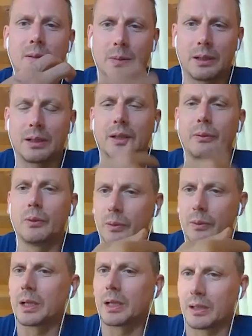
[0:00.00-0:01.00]
believe with
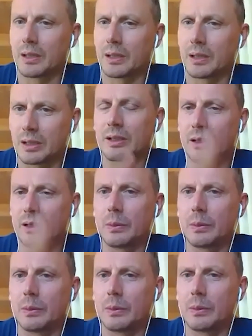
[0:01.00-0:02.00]
my heart and
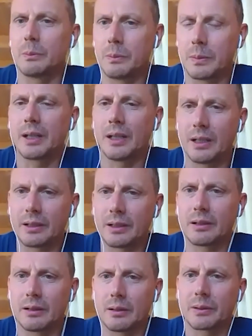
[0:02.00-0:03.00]
what my ethical
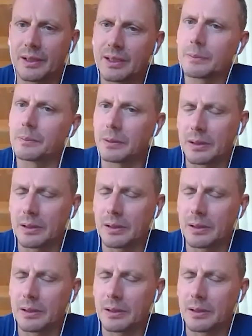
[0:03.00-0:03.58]
principles